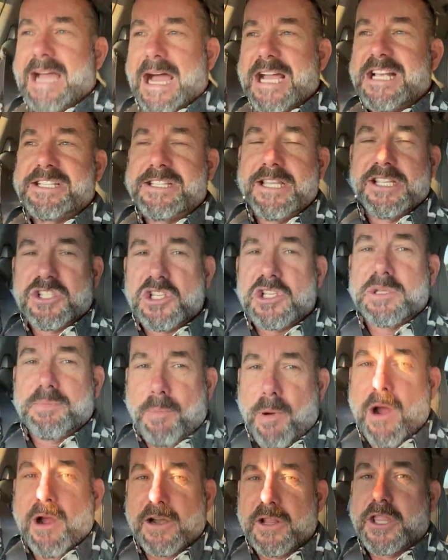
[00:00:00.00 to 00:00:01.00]
Guys, this
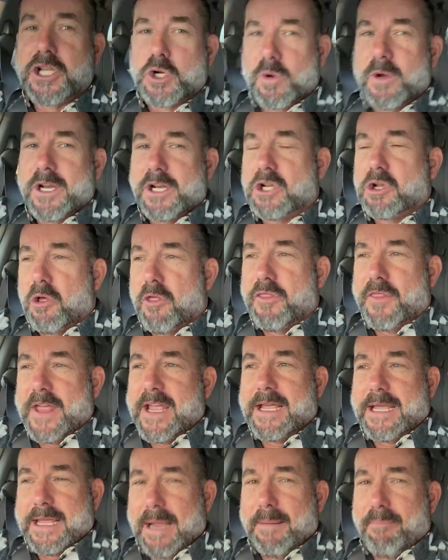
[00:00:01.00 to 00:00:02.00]
is part of the critical
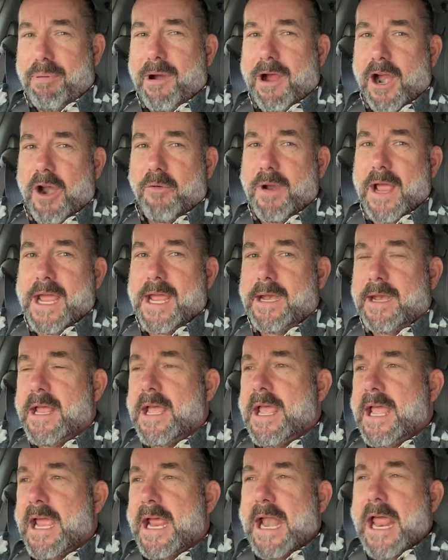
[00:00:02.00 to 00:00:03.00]
thinking part, right?
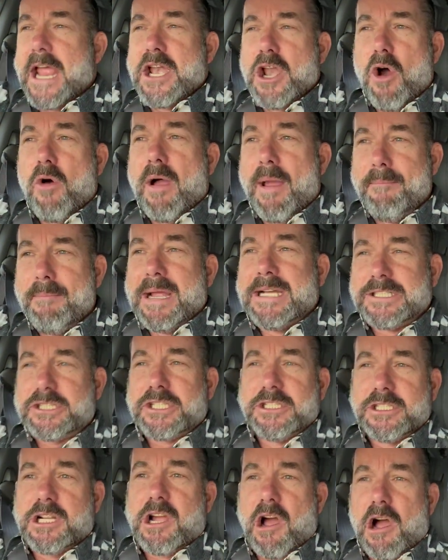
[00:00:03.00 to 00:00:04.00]
And I know I
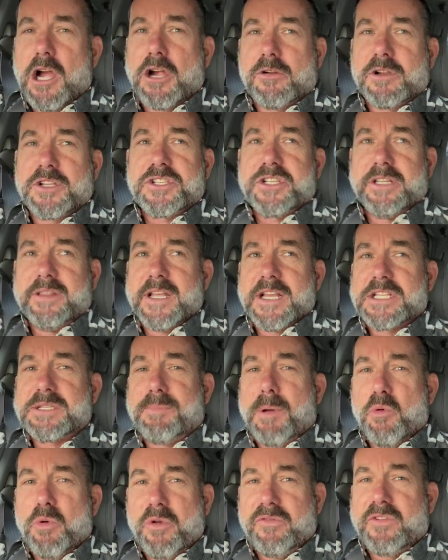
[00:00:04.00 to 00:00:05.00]
mentioned Congress in
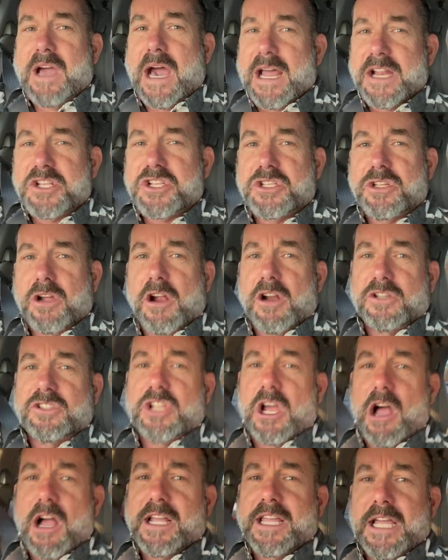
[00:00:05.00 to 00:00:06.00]
this, but we've got to
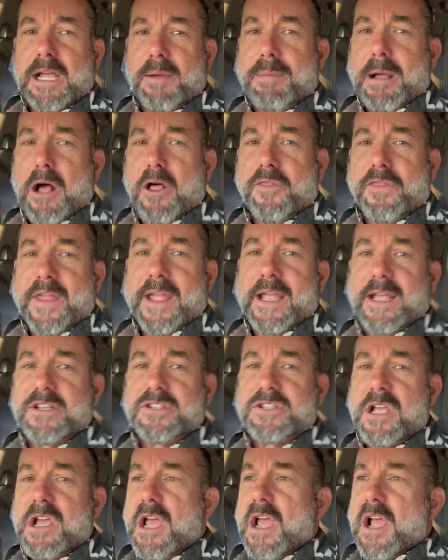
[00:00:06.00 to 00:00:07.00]
start talking about
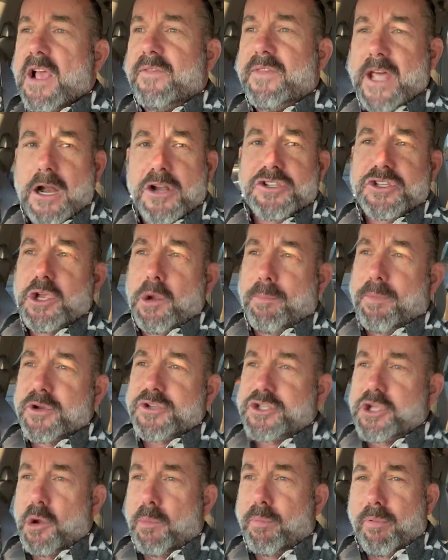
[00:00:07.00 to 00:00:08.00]
things that are
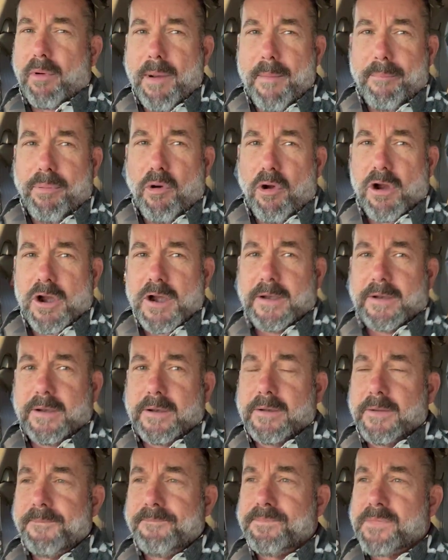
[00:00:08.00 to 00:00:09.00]
super, super
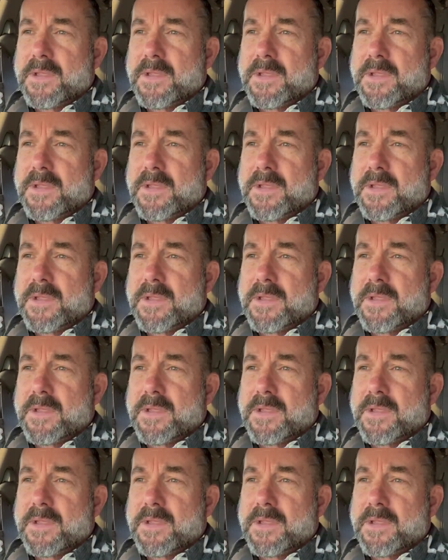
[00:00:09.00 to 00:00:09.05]
important.